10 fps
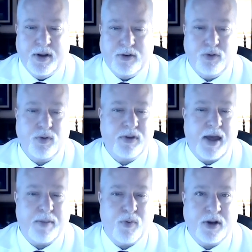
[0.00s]
due to the
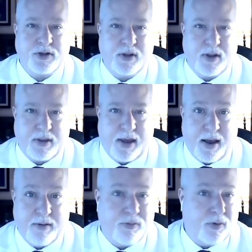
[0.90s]
admiration that they
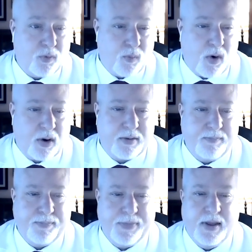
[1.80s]
have for their work
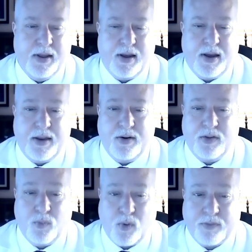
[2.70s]
and
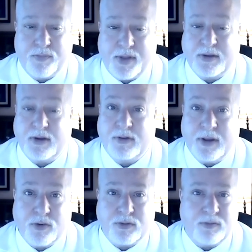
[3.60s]
the work that these
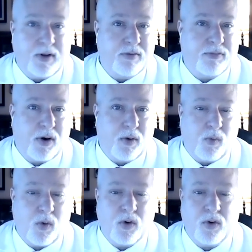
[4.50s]
leaders have done for our
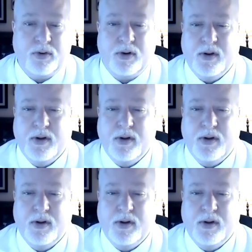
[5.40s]
world,